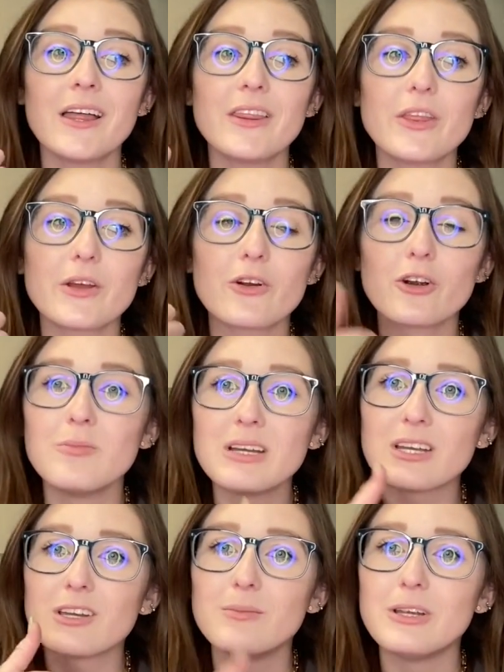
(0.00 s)
the
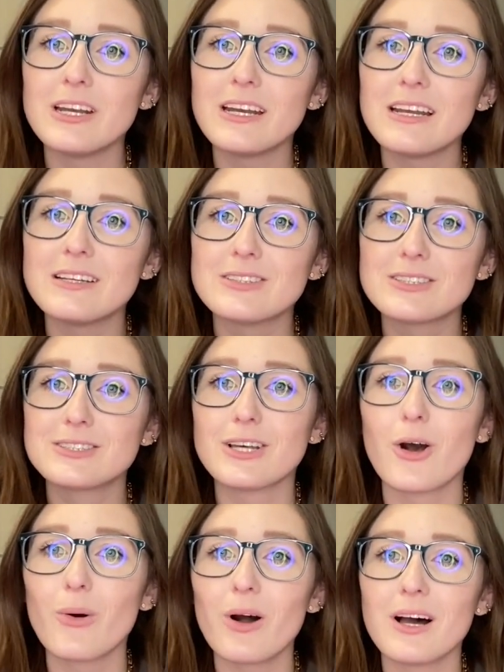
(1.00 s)
grooming community is
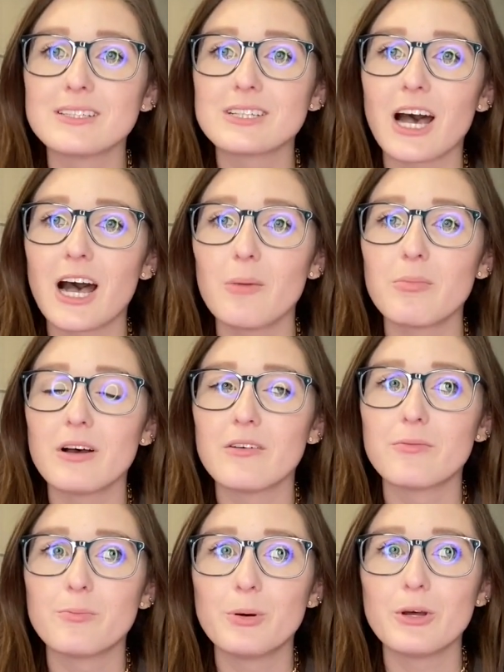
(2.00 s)
so on top
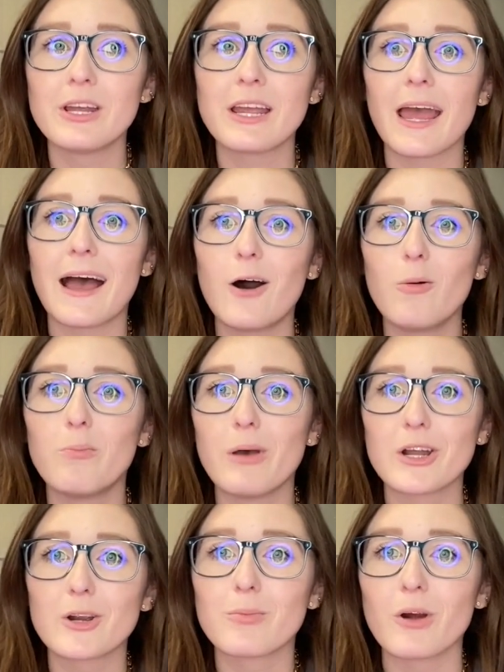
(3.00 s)
of putting out
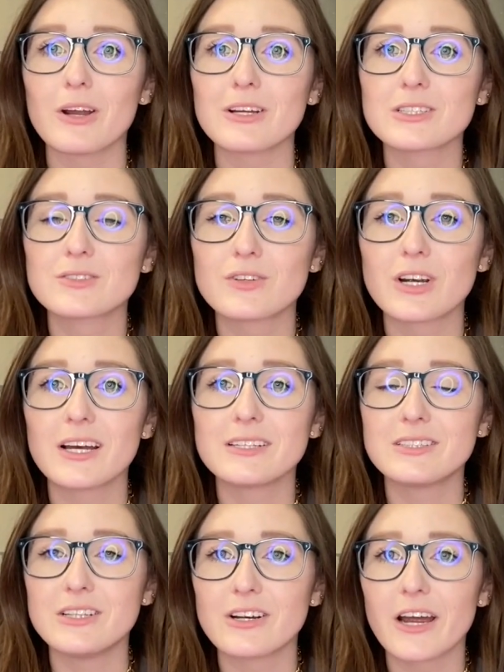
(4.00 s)
better products for
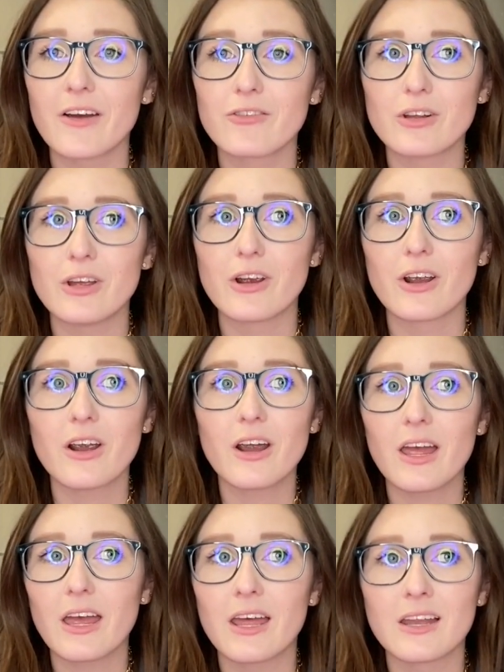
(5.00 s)
us year after
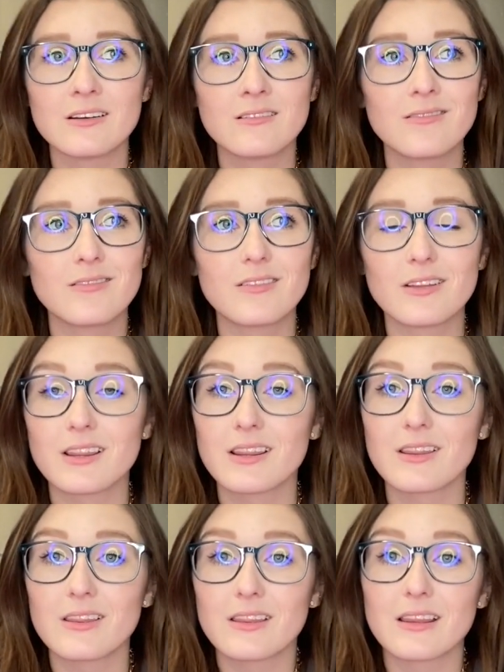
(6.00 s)
year, and
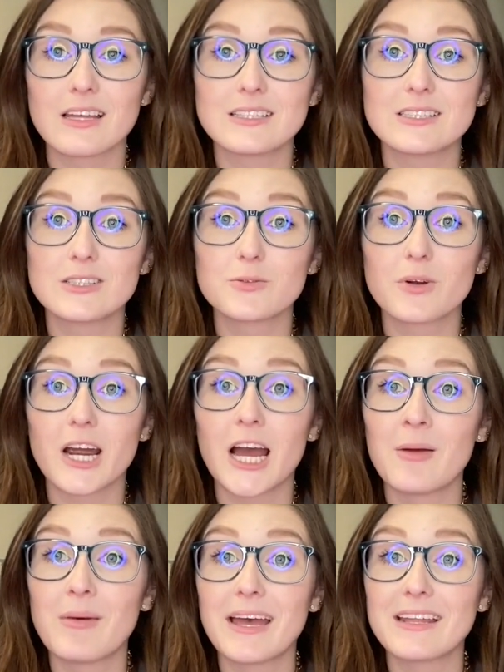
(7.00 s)
this is where
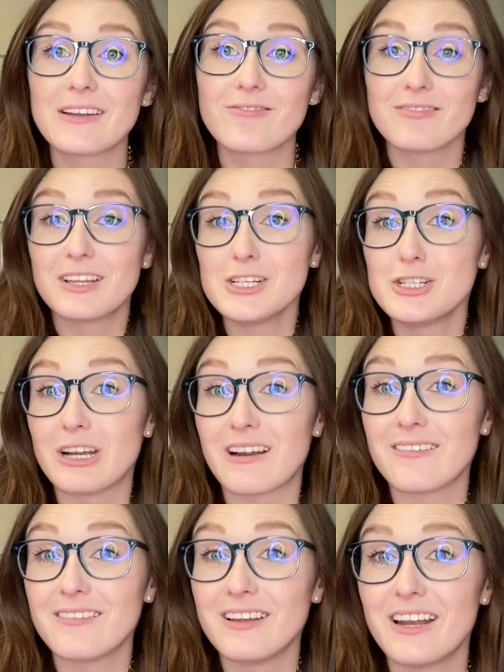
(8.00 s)
I'm at this
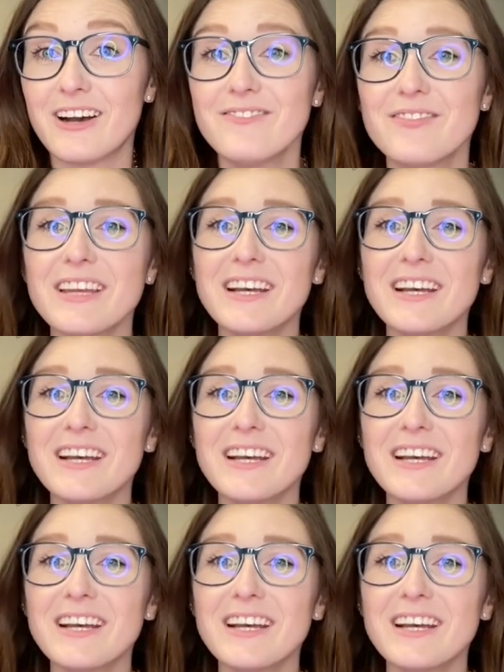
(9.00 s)
year, you know?